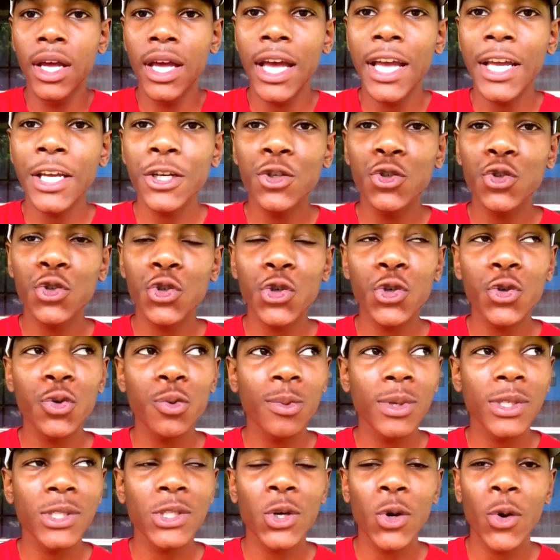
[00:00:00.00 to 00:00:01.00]
Hey
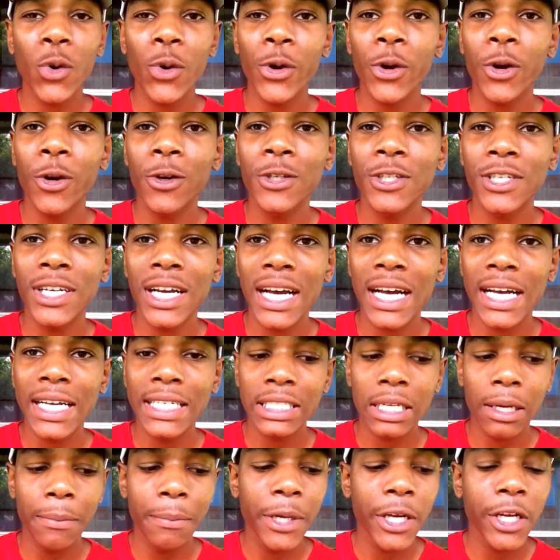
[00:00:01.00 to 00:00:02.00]
YouTube, what's going on, you
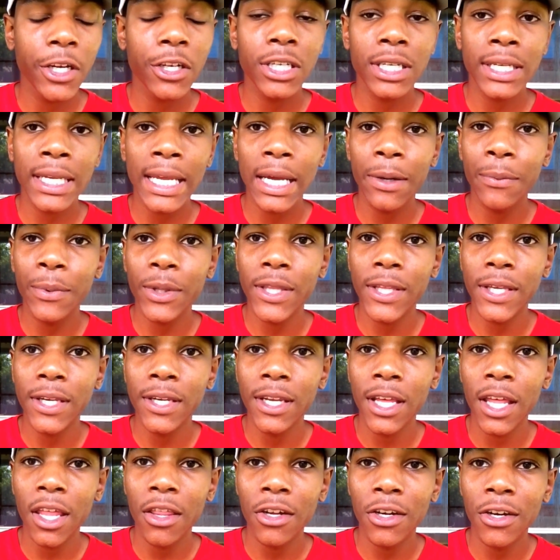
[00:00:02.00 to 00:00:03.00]
guys? I'm here today with
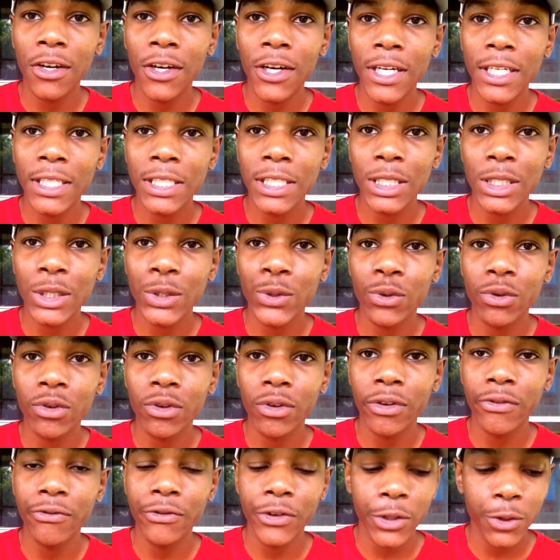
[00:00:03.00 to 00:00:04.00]
another cigarette
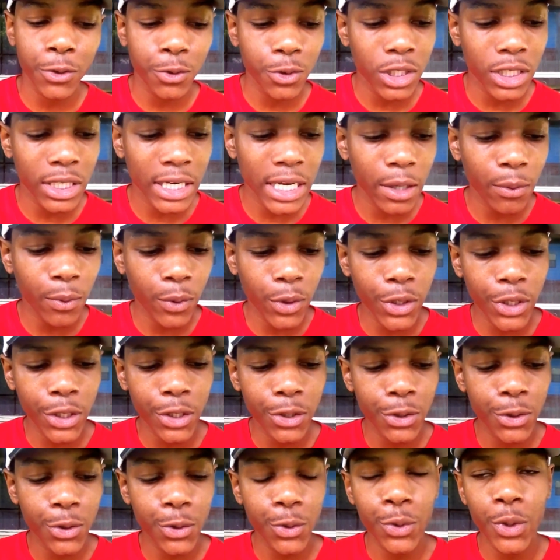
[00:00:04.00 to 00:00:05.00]
review. Today we're going to
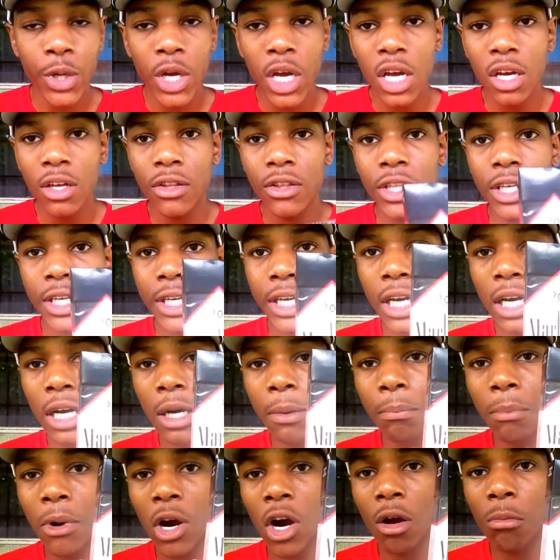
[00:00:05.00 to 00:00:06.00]
do the
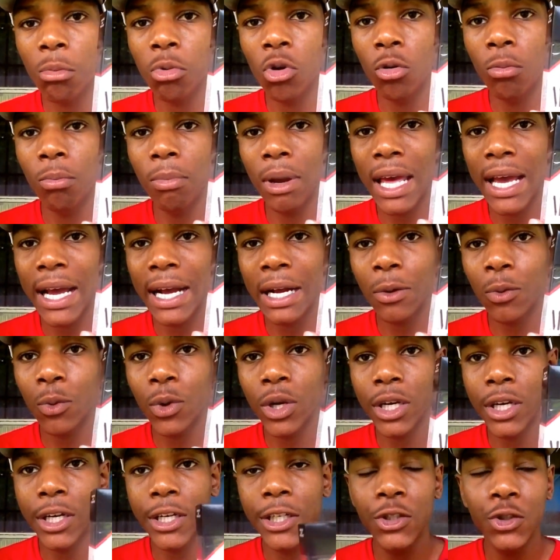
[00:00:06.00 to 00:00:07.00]
Marlboro Black
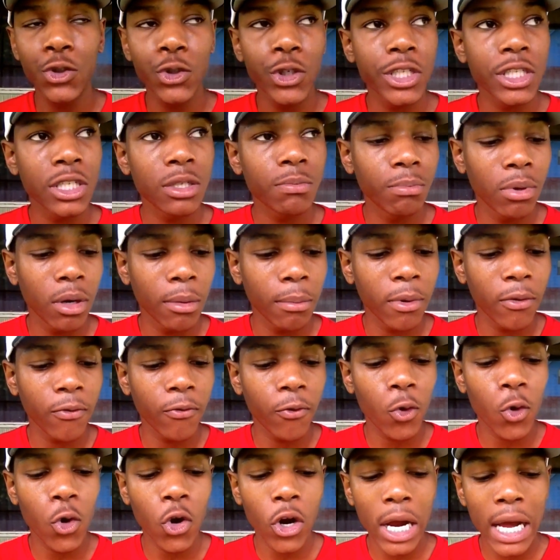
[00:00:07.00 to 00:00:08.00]
100s. But
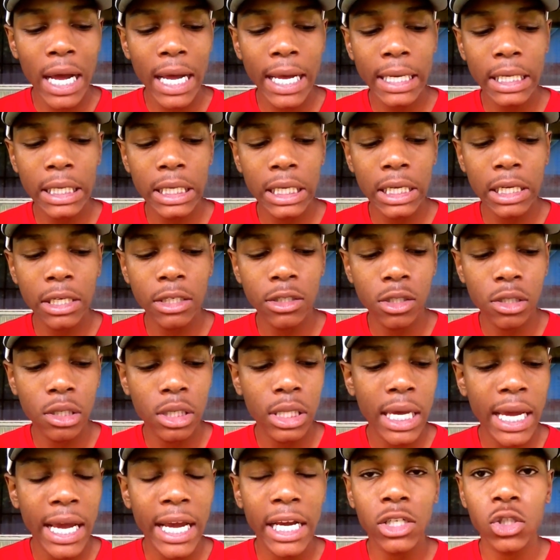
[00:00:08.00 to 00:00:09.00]
before I get into
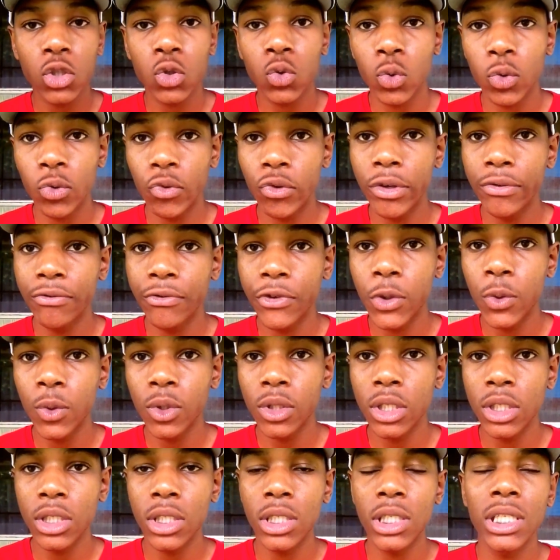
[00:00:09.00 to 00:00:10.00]
the actual review
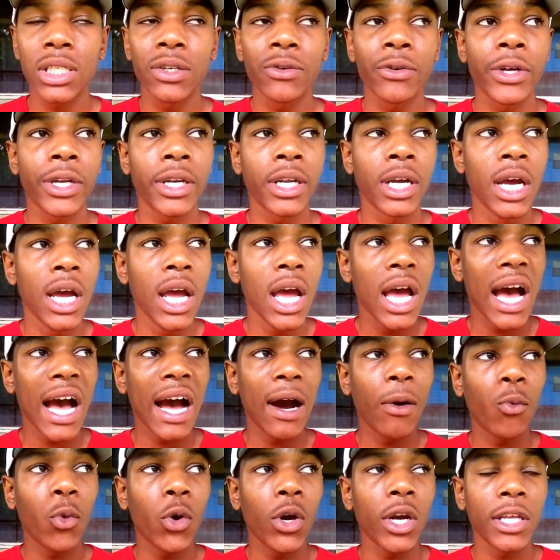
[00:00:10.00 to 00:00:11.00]
of the cigarette,
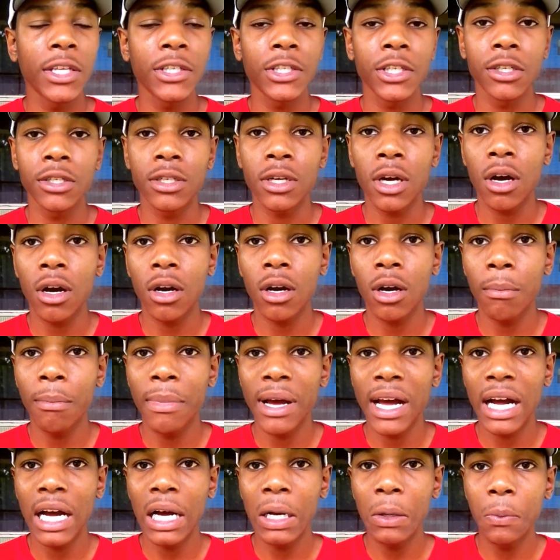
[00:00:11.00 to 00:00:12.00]
I wanted to talk
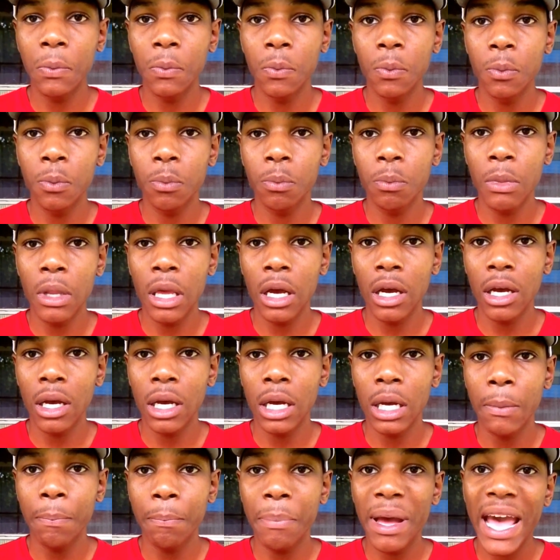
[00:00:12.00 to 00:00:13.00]
about
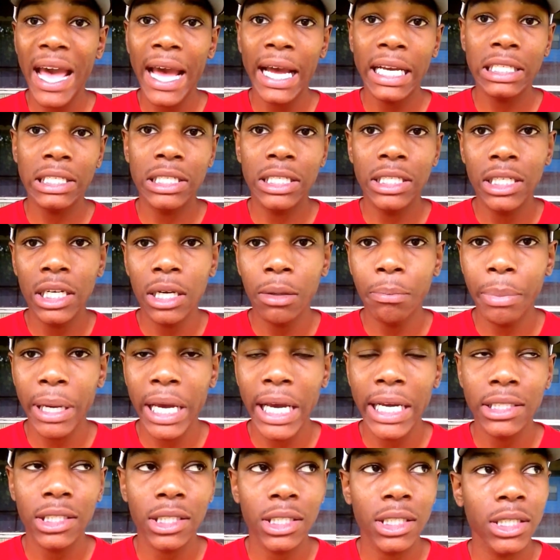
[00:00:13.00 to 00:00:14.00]
packed and
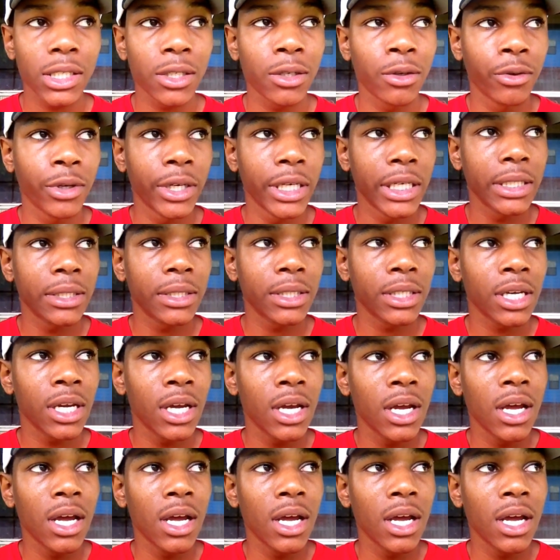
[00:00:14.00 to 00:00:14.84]
unpacked cigarettes.